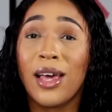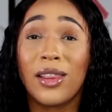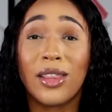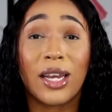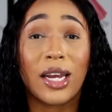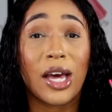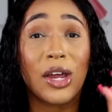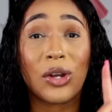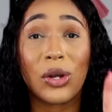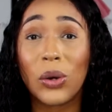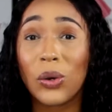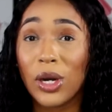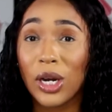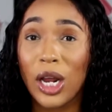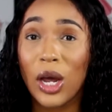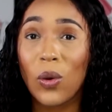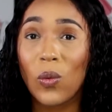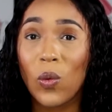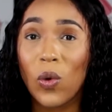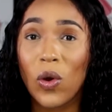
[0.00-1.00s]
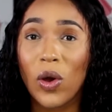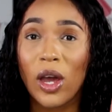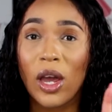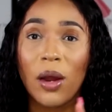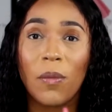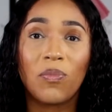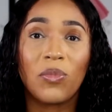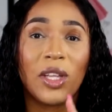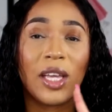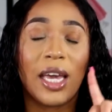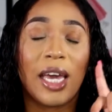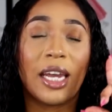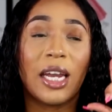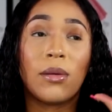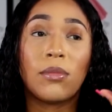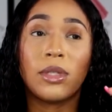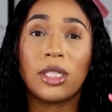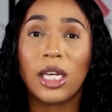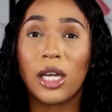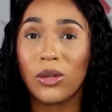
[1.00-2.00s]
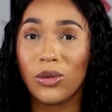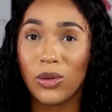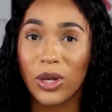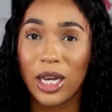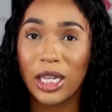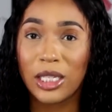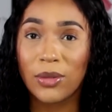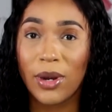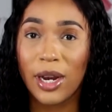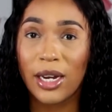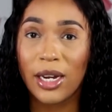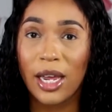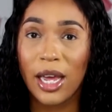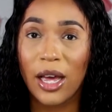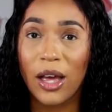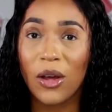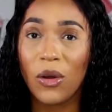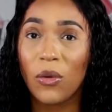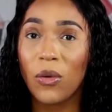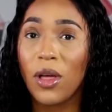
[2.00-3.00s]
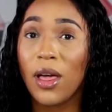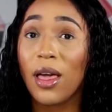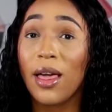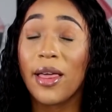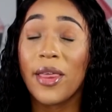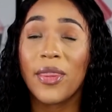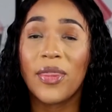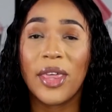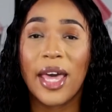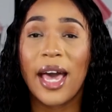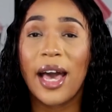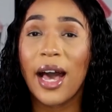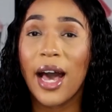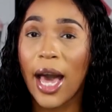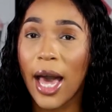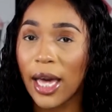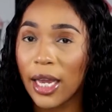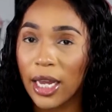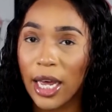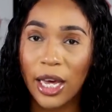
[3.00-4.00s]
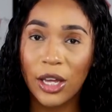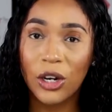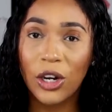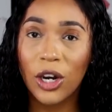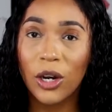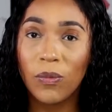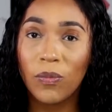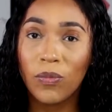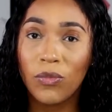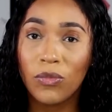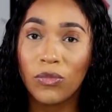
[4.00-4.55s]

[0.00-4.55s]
that I know that I want and I'm telling you guys right now that highlighter